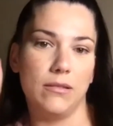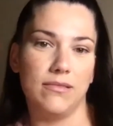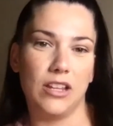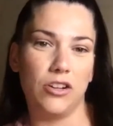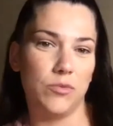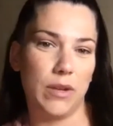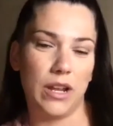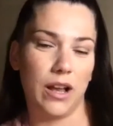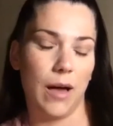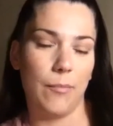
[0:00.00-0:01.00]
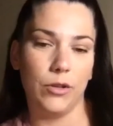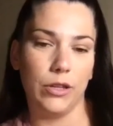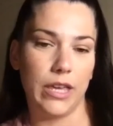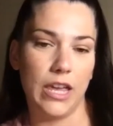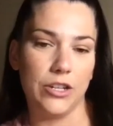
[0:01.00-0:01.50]
there's been a couple
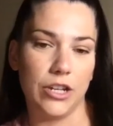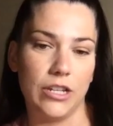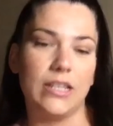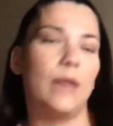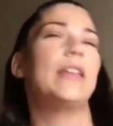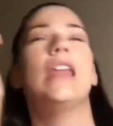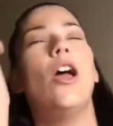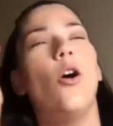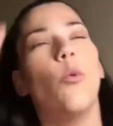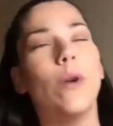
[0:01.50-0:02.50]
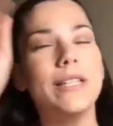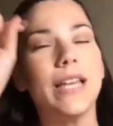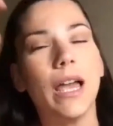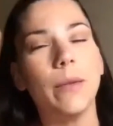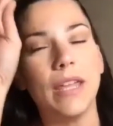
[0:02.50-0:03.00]
occasions. I mean, one
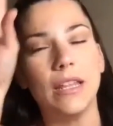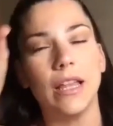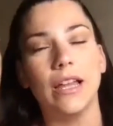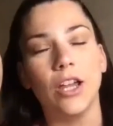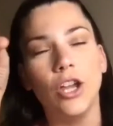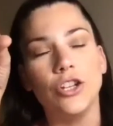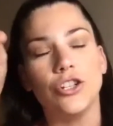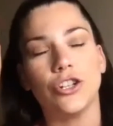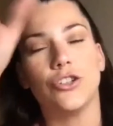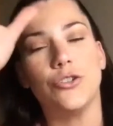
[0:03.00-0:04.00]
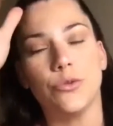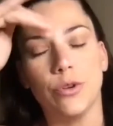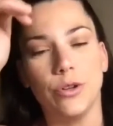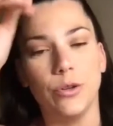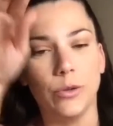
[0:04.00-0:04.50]
time he like just
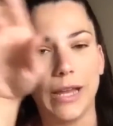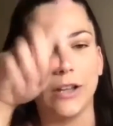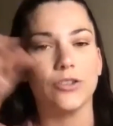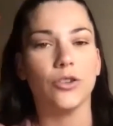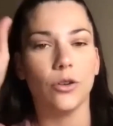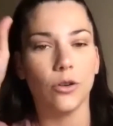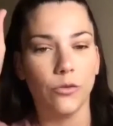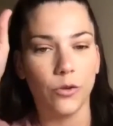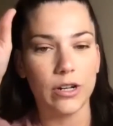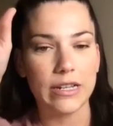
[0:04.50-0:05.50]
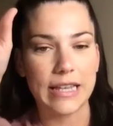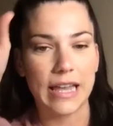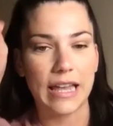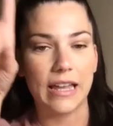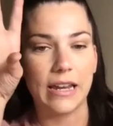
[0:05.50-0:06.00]
drew like a circle for his
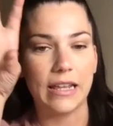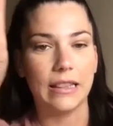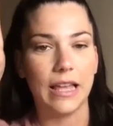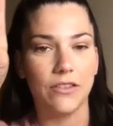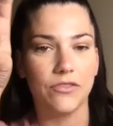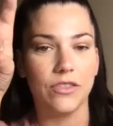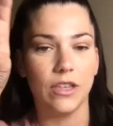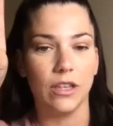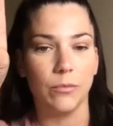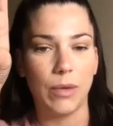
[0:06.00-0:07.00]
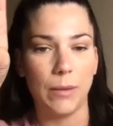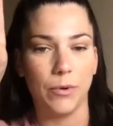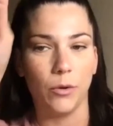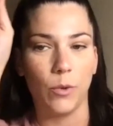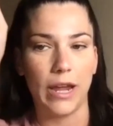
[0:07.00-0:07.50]
head and left the
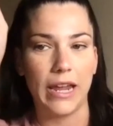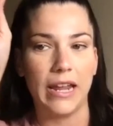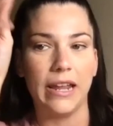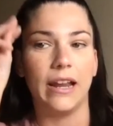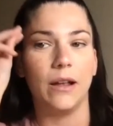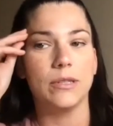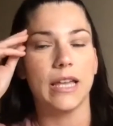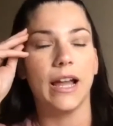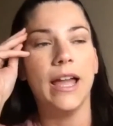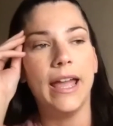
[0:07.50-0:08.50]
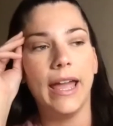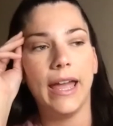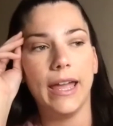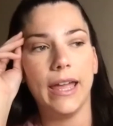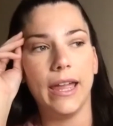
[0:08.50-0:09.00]
paper white, and I was like,
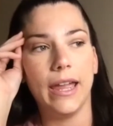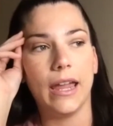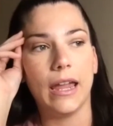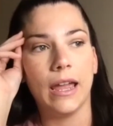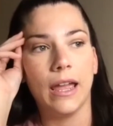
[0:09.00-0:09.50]
"Hey,